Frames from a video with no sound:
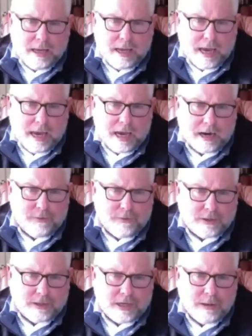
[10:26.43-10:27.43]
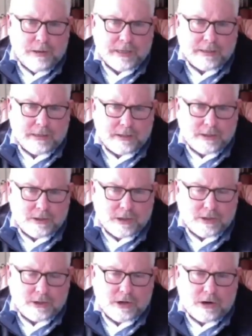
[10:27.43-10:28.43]
And if you see a business that
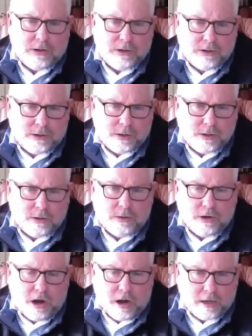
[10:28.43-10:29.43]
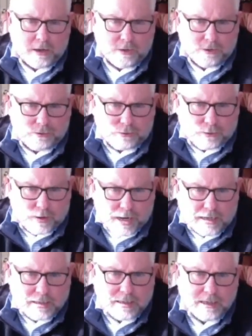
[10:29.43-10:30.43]
starts talking to the
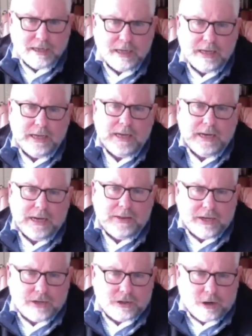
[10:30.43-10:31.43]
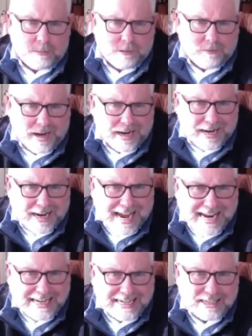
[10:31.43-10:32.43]
street and they start providing
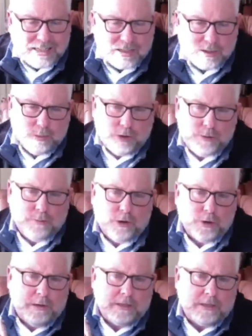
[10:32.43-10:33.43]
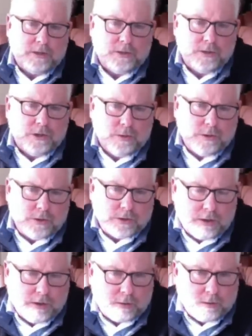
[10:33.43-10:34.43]
guidance, which most businesses do, and there's
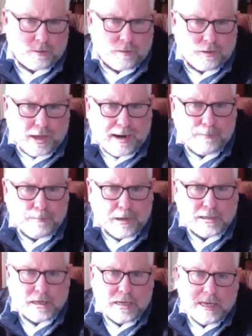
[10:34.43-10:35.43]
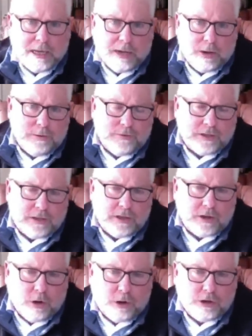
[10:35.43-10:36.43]
nothing wrong with that. But, you know, if you see
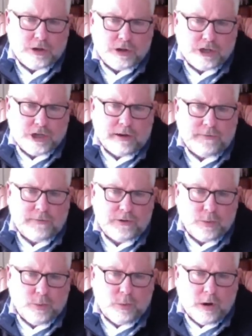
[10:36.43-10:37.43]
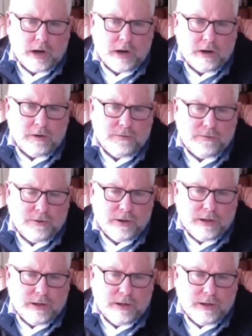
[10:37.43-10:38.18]
the culture shift to one of